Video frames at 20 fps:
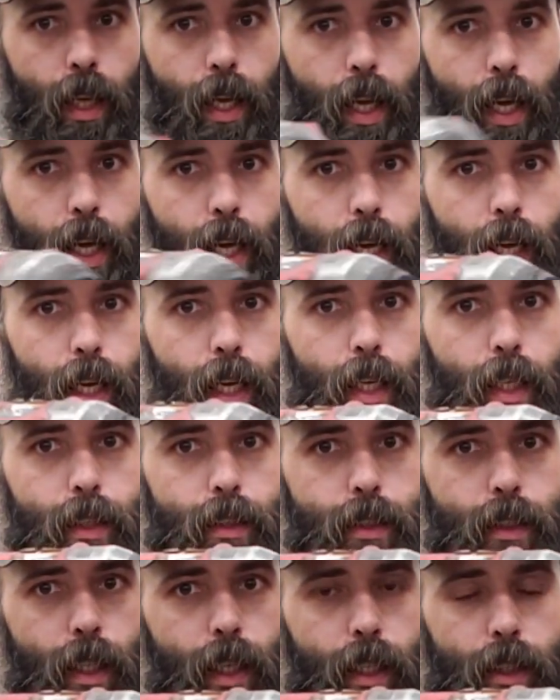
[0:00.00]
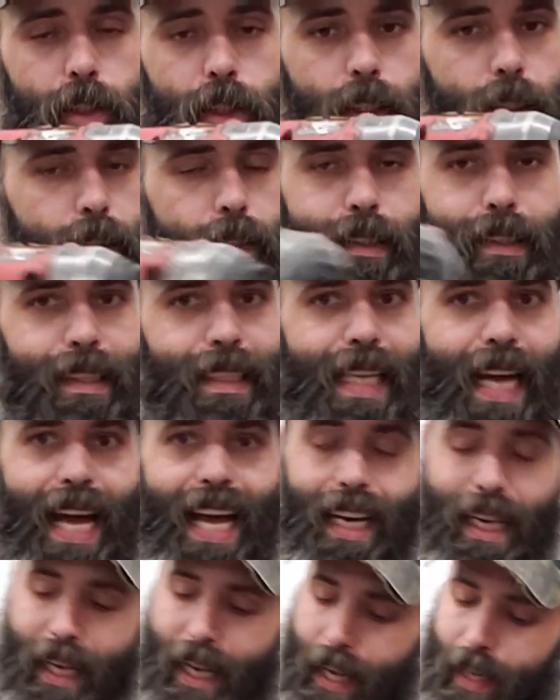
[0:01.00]
And she's
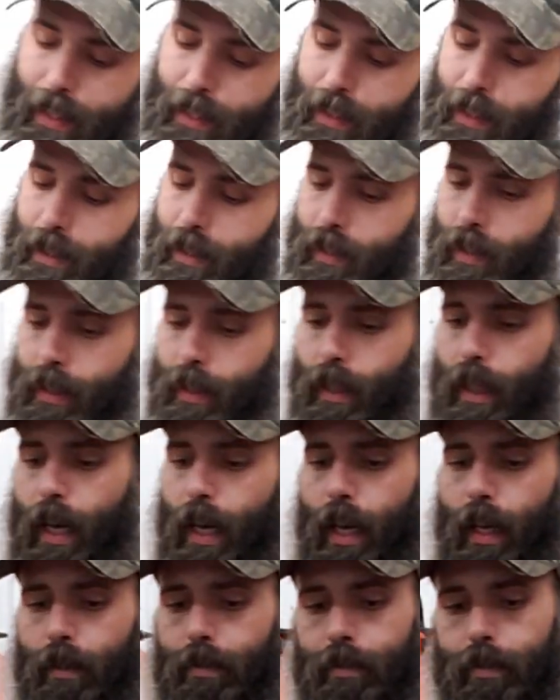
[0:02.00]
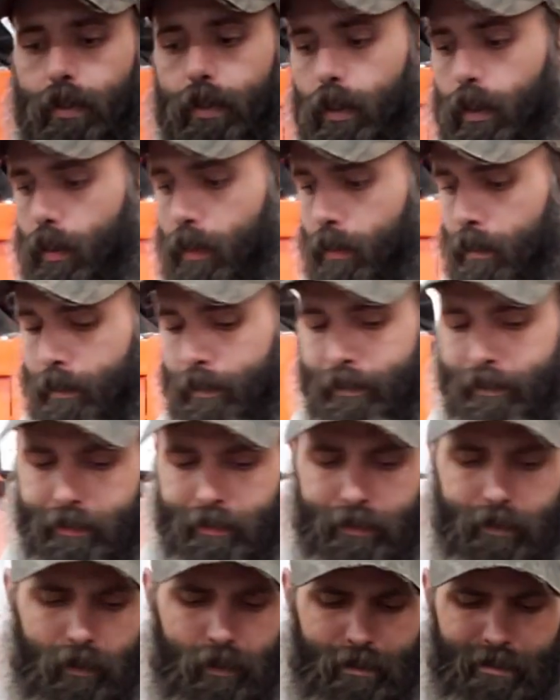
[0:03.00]
not had an easy life.
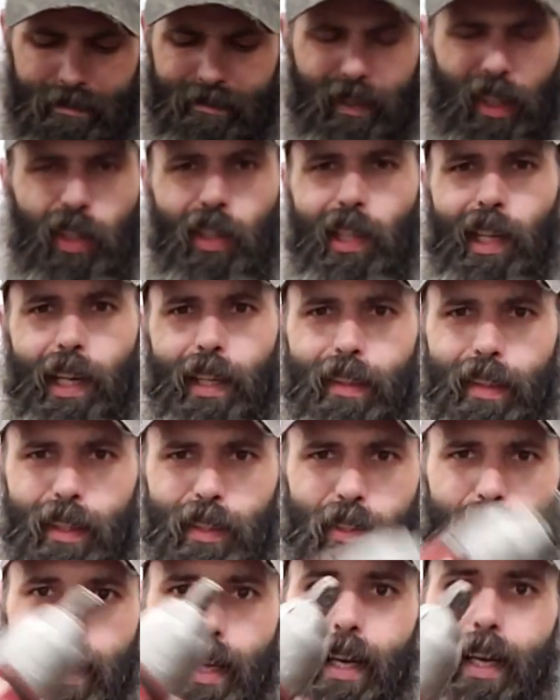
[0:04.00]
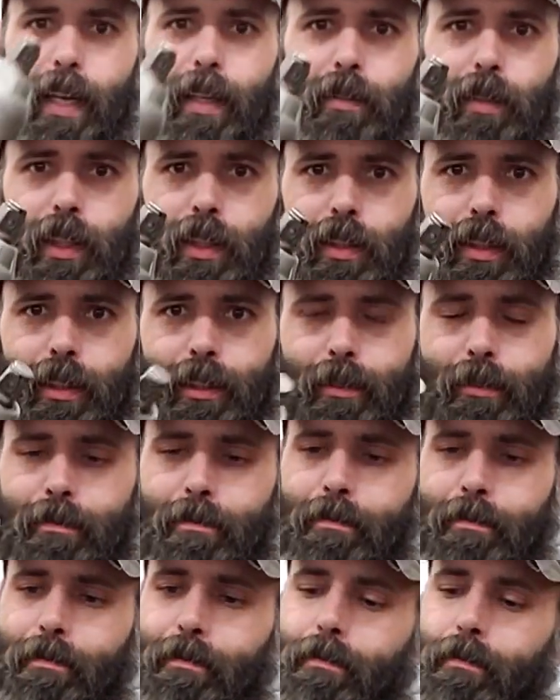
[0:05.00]
Unlike this guy, which
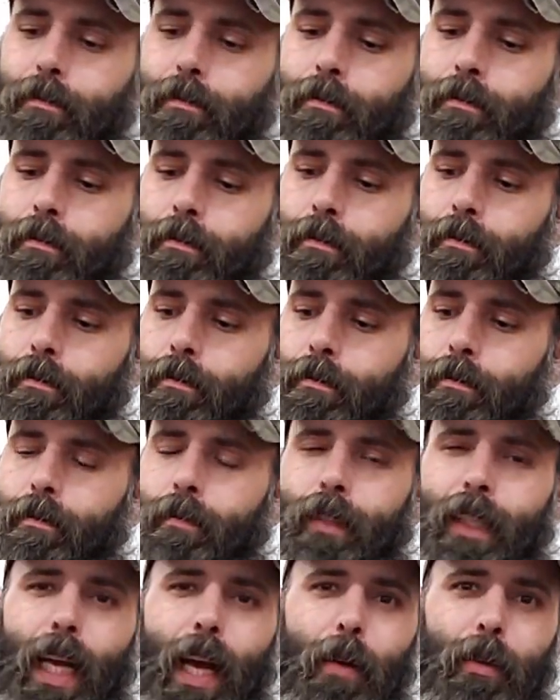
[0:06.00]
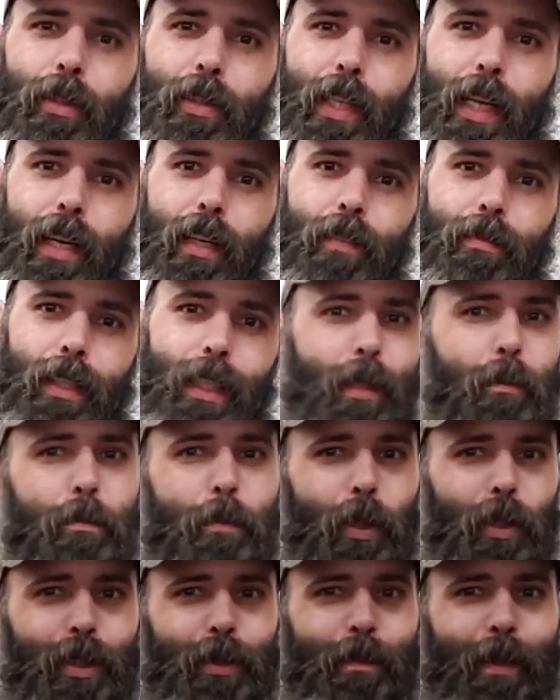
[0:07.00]
that was kind of an
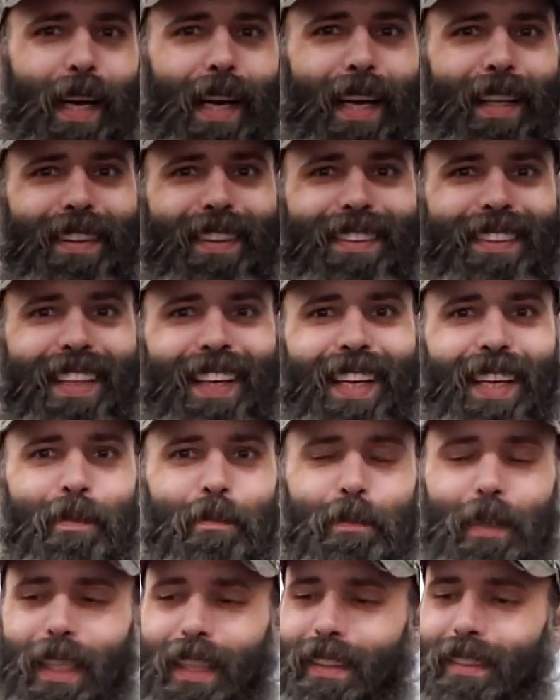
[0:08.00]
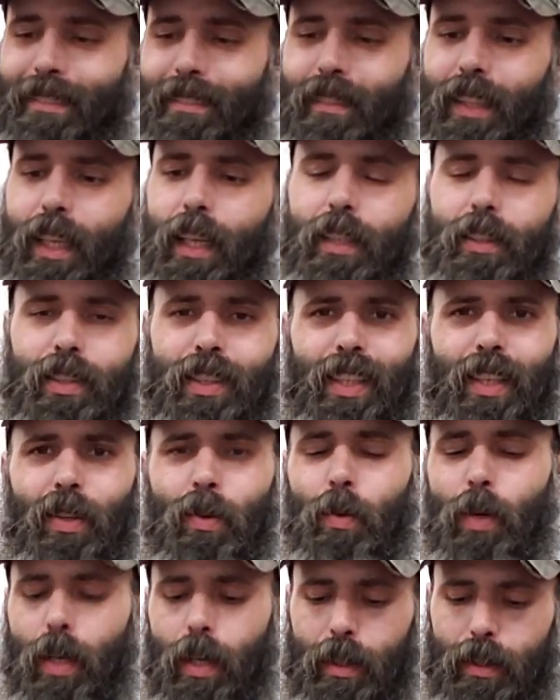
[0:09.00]
impulse buy at the time, but it
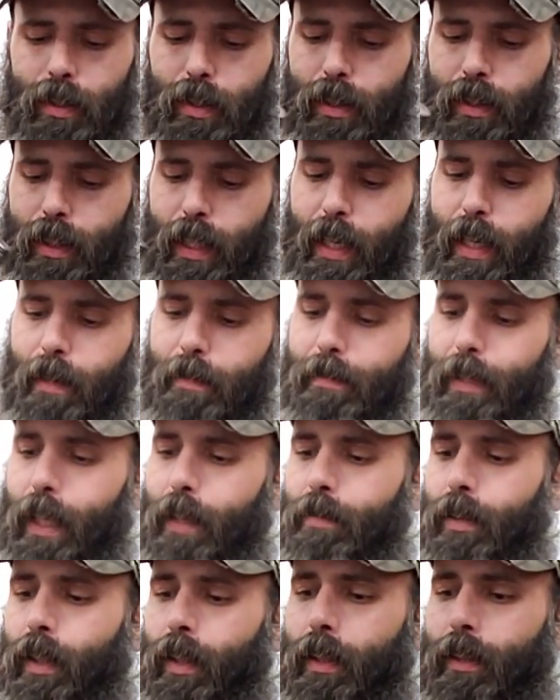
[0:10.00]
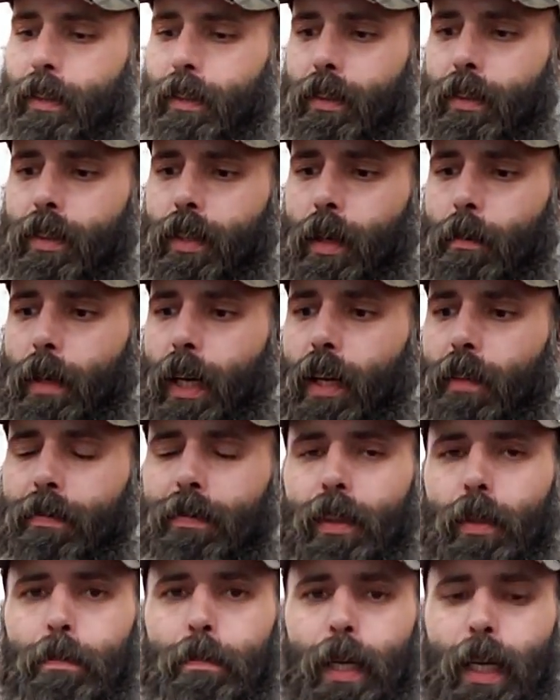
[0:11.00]
still works. And yeah, 500 and some odd
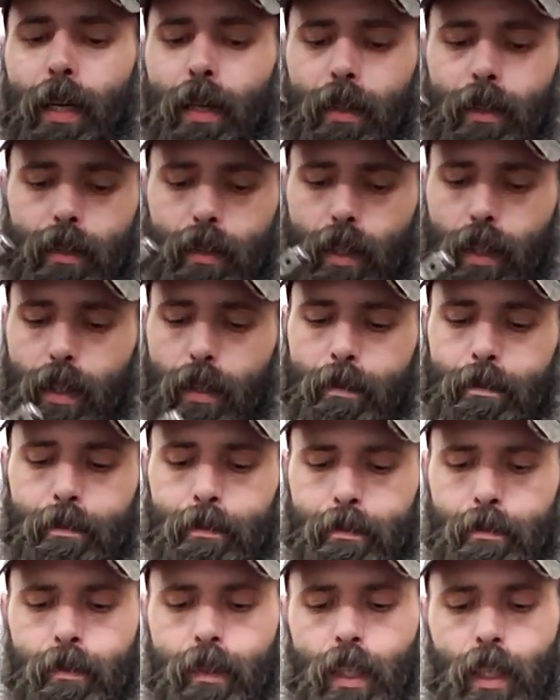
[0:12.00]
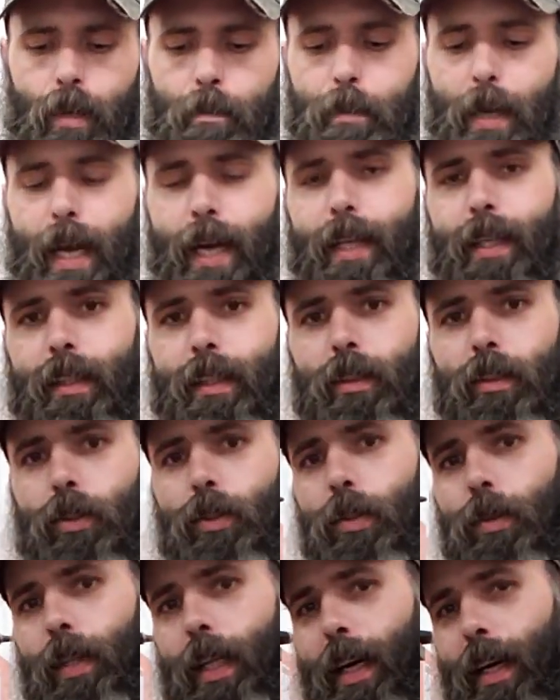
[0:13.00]
foot-pounds back in
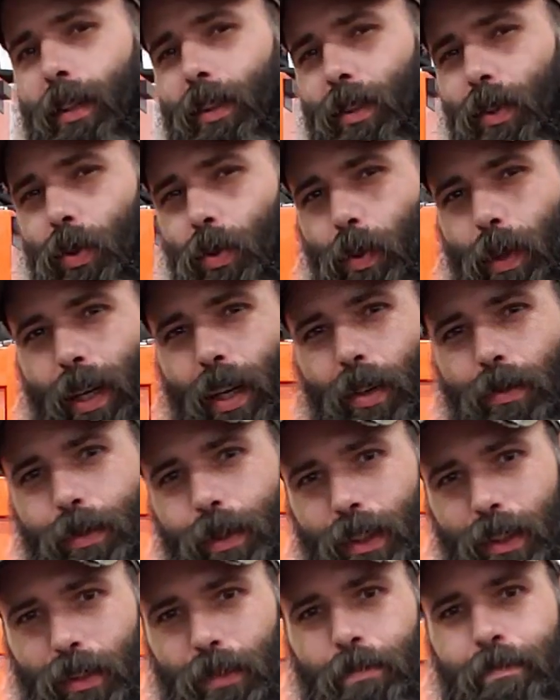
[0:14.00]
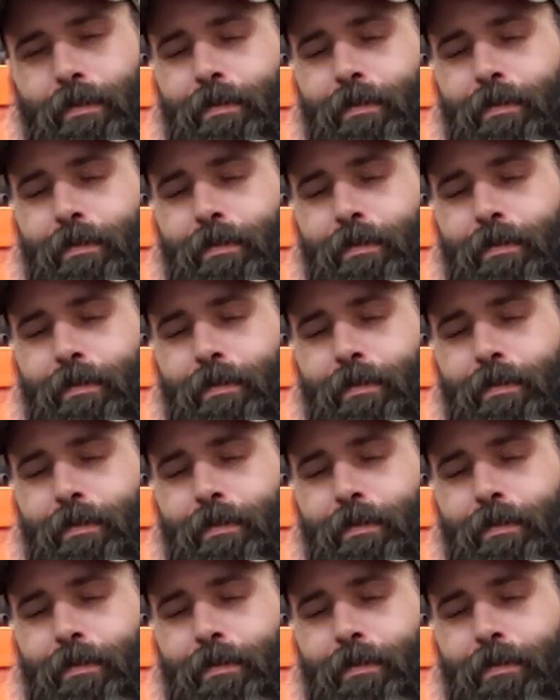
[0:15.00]
2012 was